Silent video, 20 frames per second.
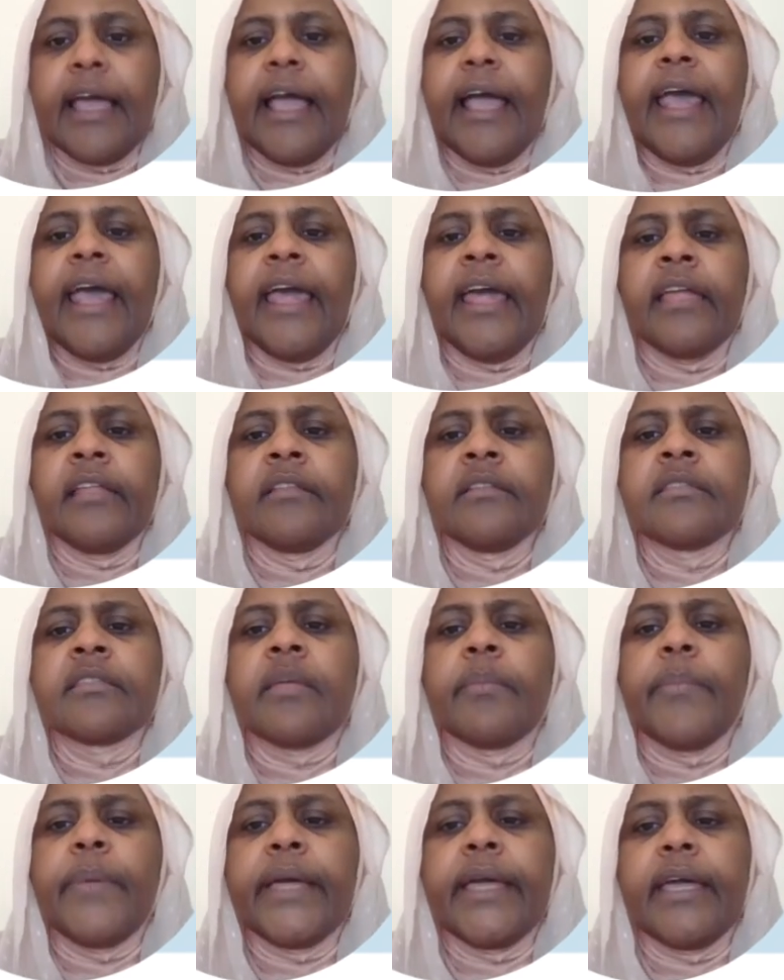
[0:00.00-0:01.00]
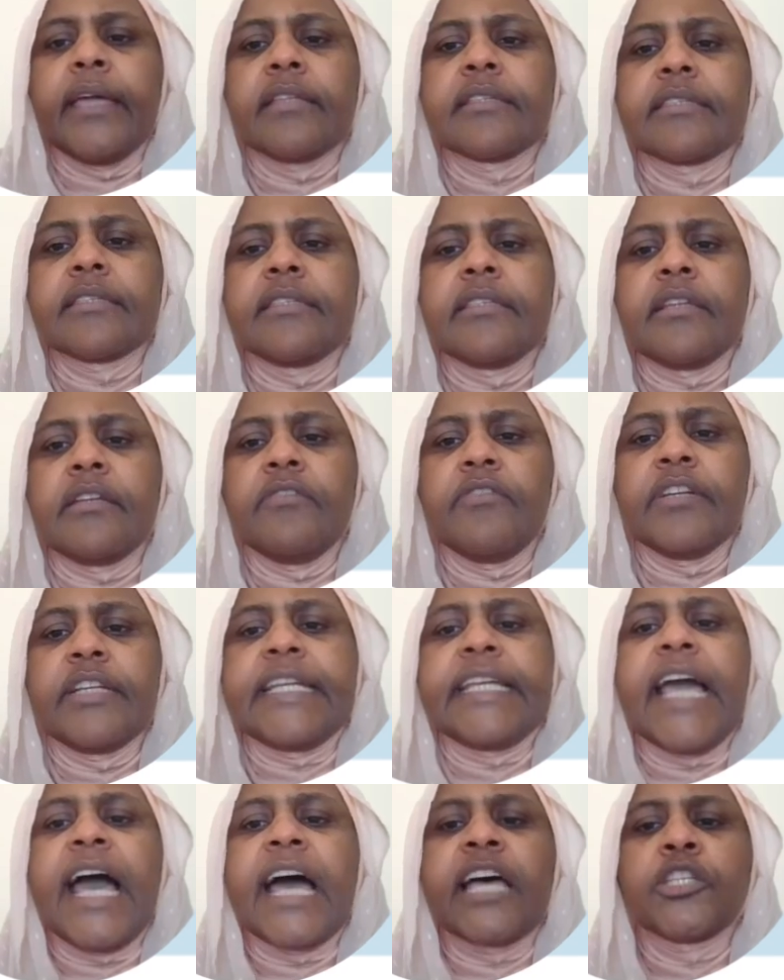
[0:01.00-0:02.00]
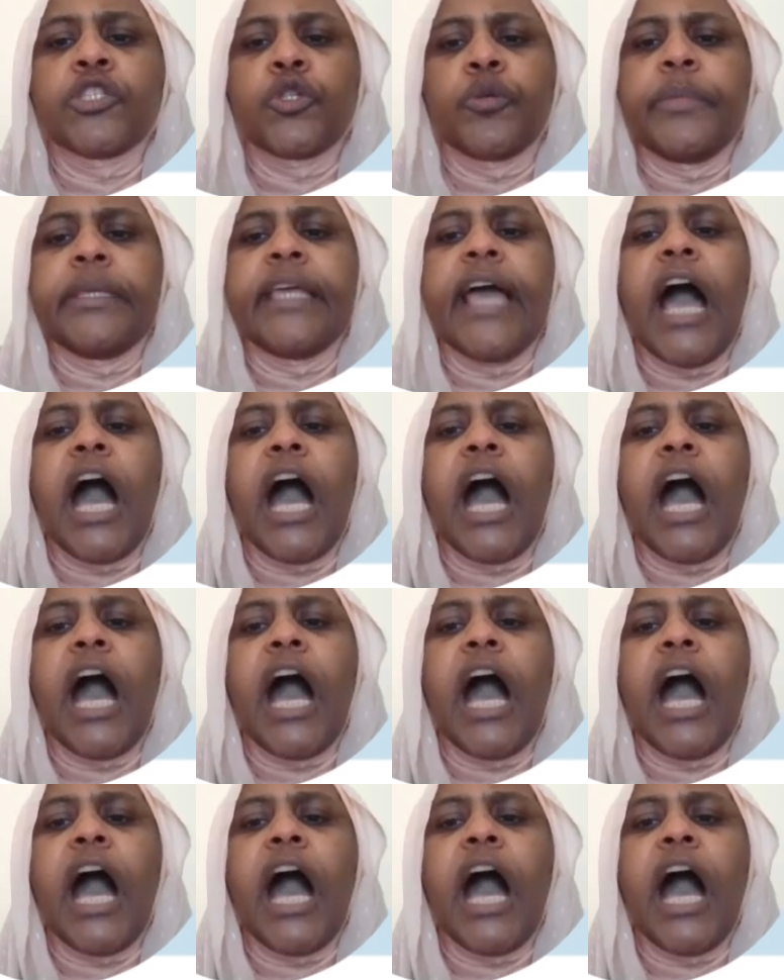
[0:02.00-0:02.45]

and the packet's delivery has to be